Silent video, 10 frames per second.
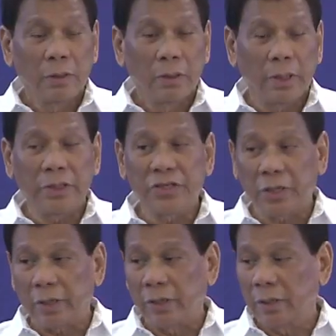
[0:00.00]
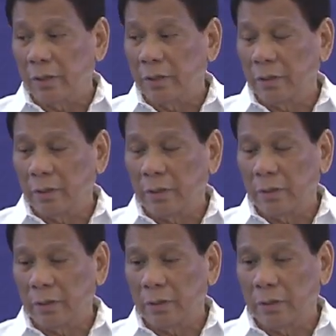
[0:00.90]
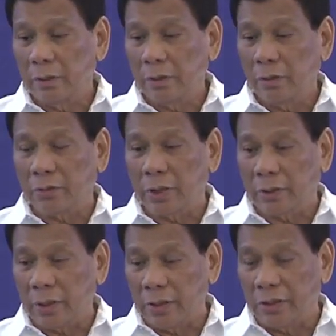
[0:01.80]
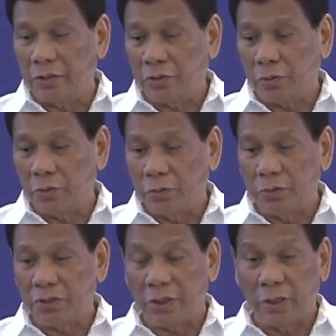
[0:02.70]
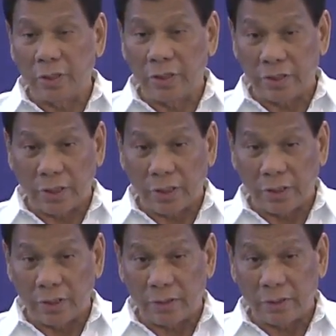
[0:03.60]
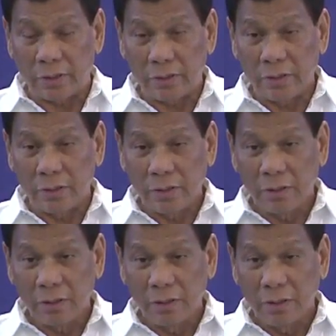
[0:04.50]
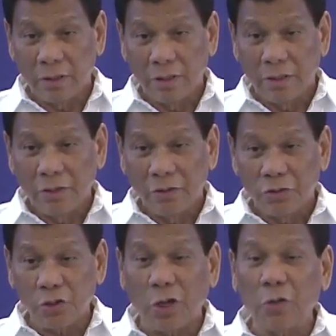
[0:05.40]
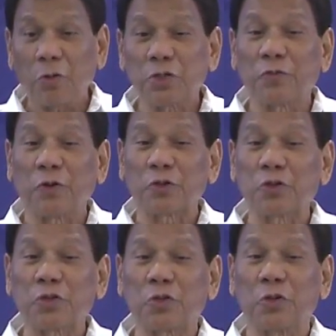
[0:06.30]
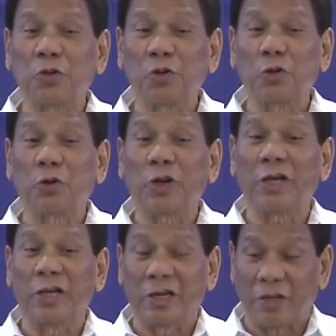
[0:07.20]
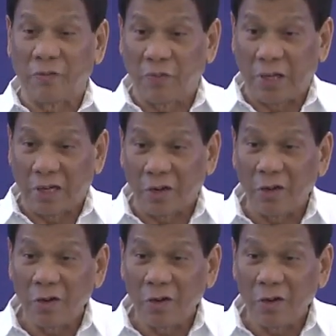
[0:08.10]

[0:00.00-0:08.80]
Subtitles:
And he said, Duterte needs to see a psychiatrist. So I was forced to already reveal